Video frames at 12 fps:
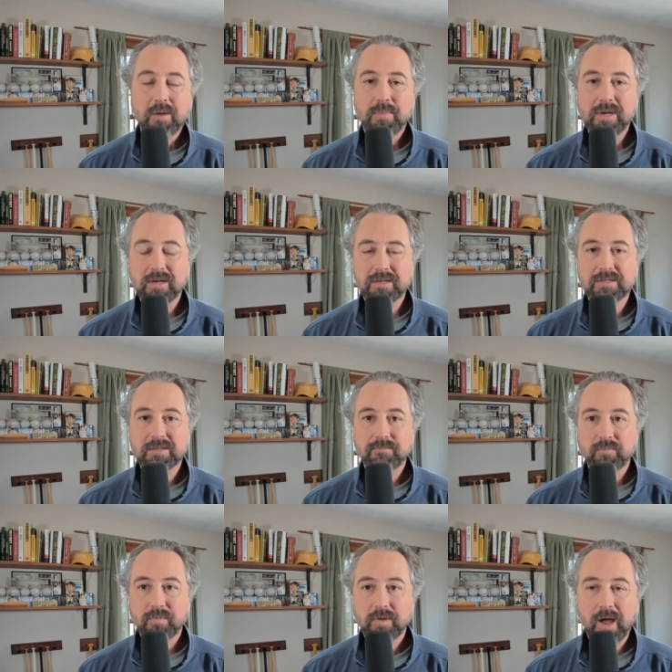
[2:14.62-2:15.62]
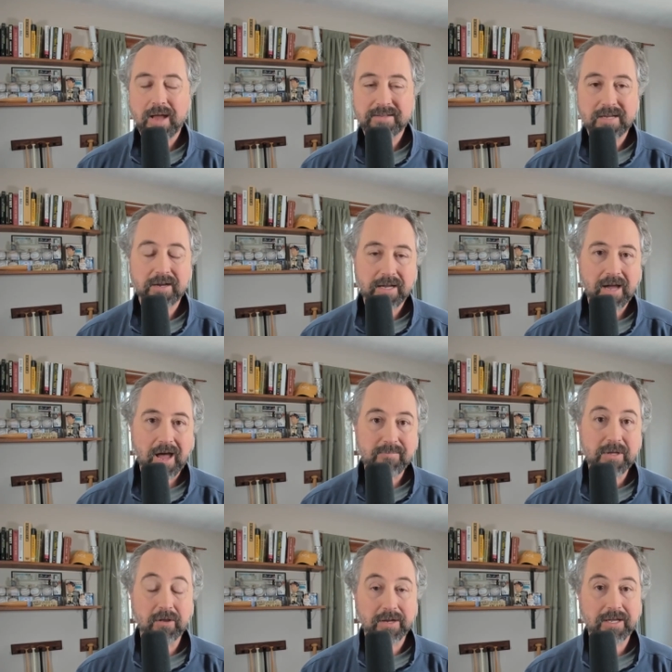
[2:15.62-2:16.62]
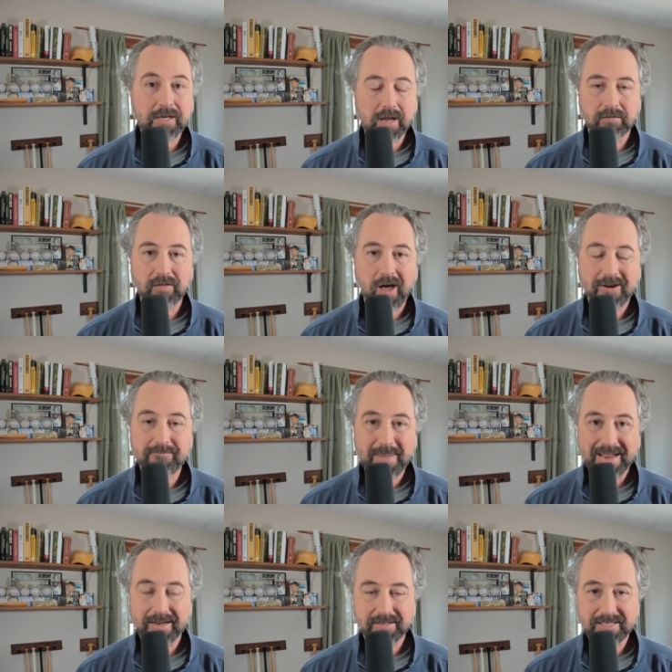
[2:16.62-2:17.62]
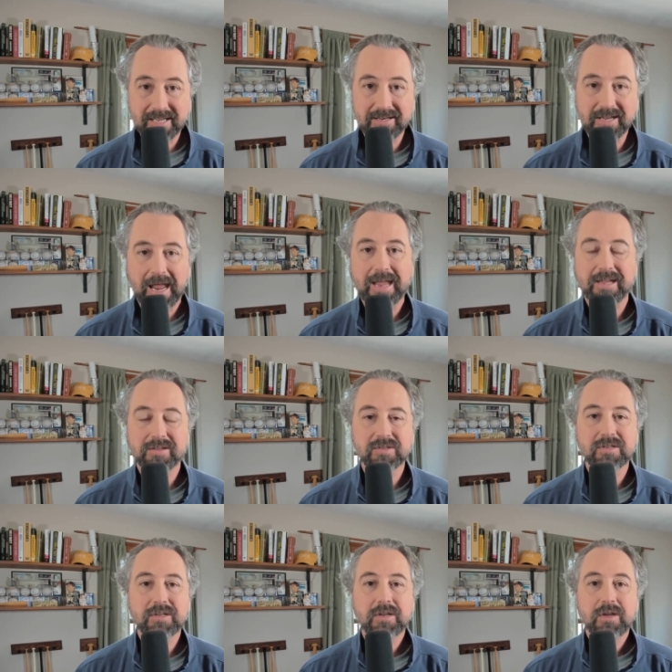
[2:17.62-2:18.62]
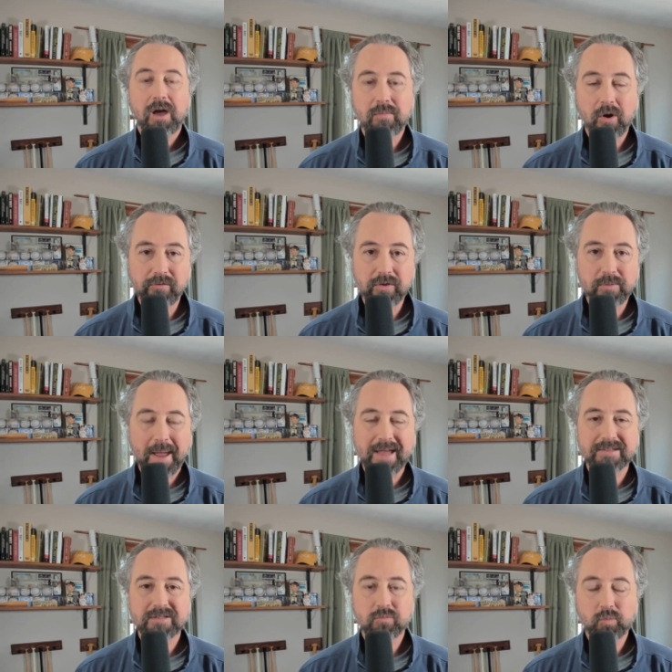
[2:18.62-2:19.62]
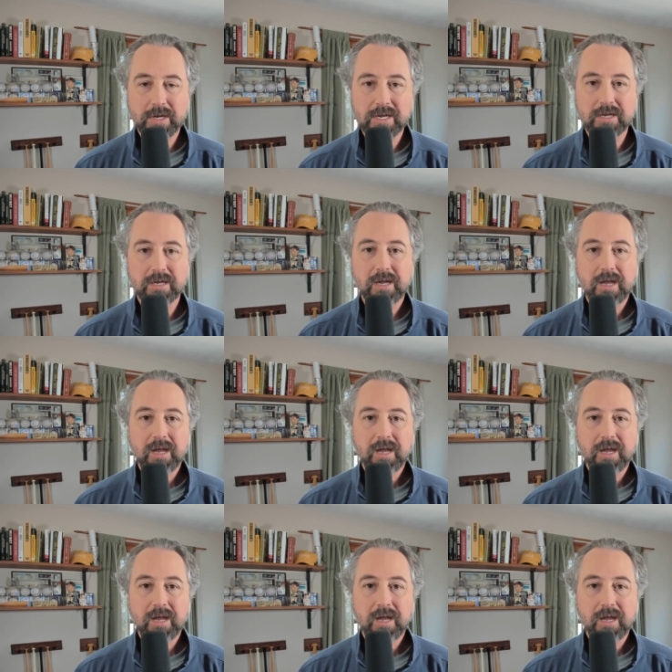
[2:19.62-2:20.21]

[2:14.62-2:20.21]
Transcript: because I tell you, I've been looking at a lot of bank 10Ks over the past week,